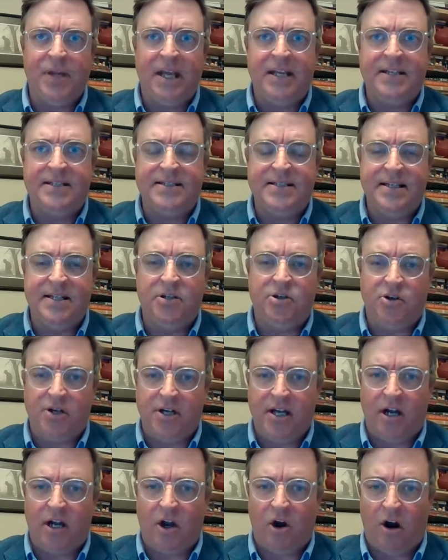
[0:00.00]
It did
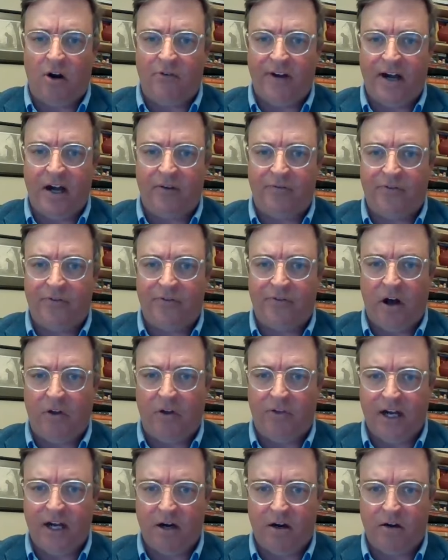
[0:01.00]
create a carve out for the
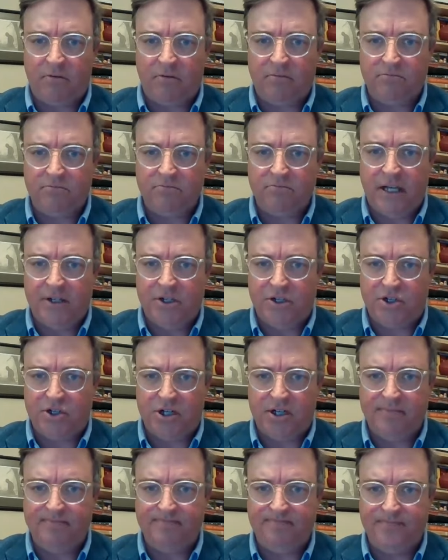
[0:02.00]
healthcare
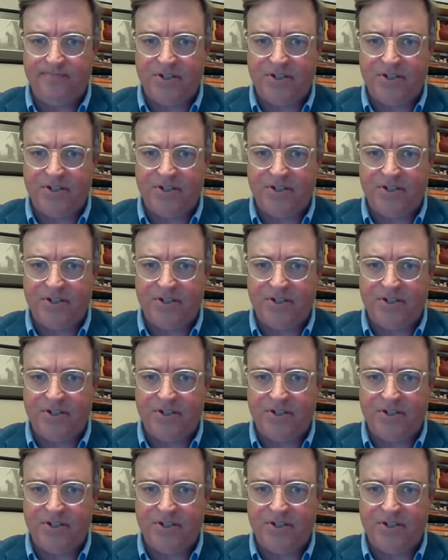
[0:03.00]
industry.